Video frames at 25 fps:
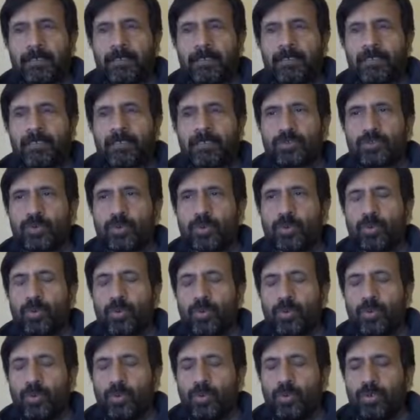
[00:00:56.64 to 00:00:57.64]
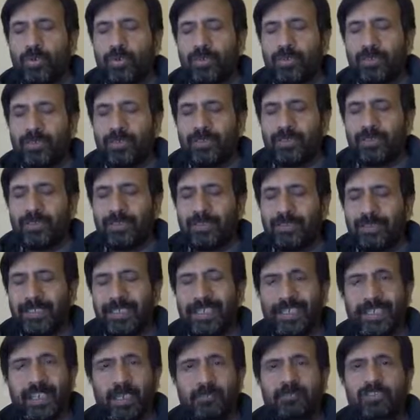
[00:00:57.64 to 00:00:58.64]
So the
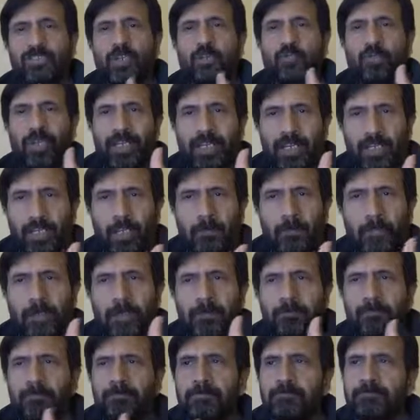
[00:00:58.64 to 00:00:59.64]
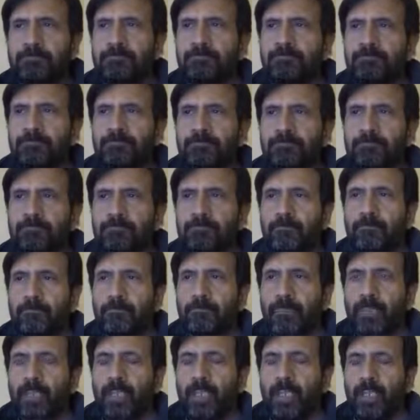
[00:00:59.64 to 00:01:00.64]
hiccups are very common,
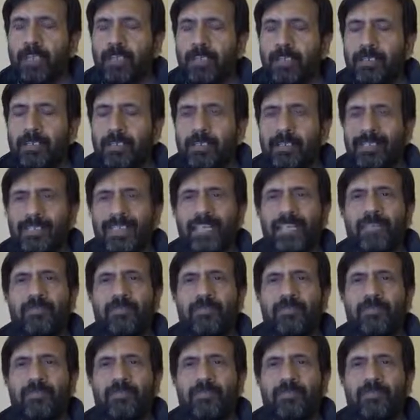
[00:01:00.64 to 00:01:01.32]
and uh, they can